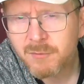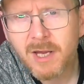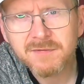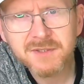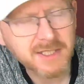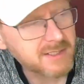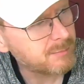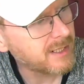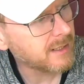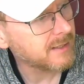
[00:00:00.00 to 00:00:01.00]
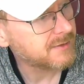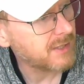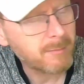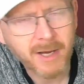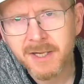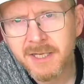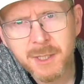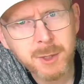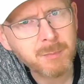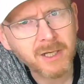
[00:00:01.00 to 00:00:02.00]
We have 6 building steps and
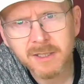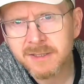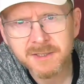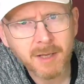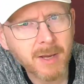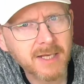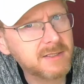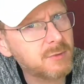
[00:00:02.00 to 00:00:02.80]
each building step has